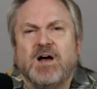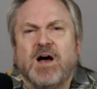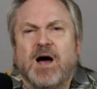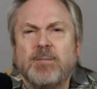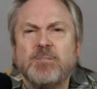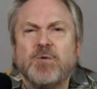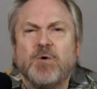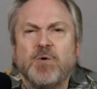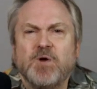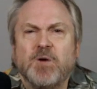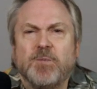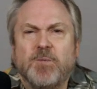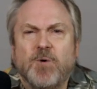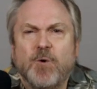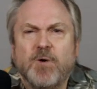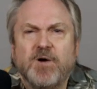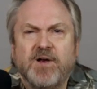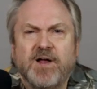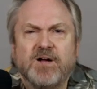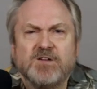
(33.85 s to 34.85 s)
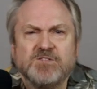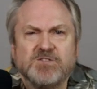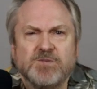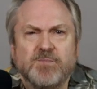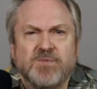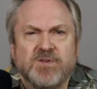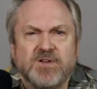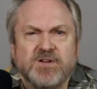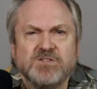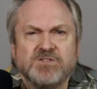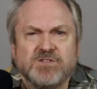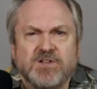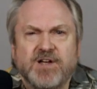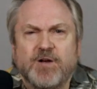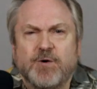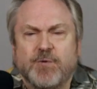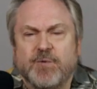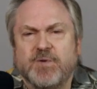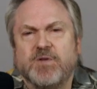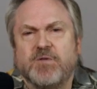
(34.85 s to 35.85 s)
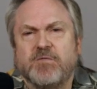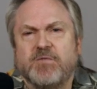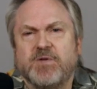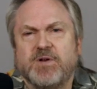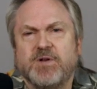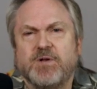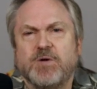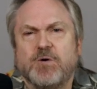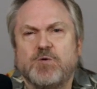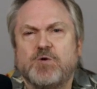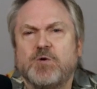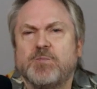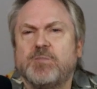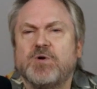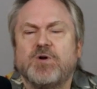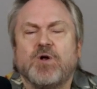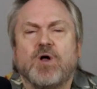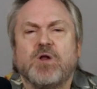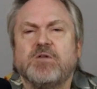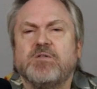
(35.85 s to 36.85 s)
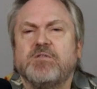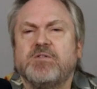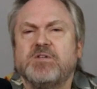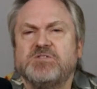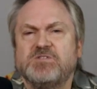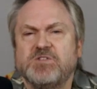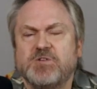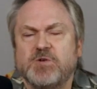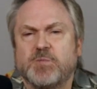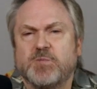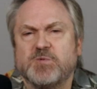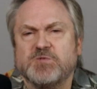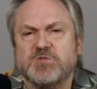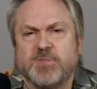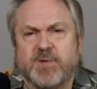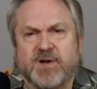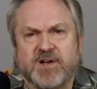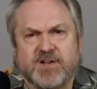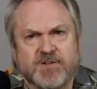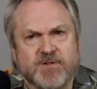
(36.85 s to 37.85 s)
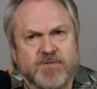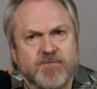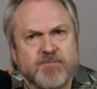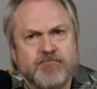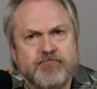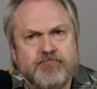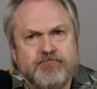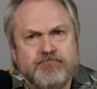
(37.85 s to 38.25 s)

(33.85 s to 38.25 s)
I'm going to point out some things later in the video to put all of this into perspective.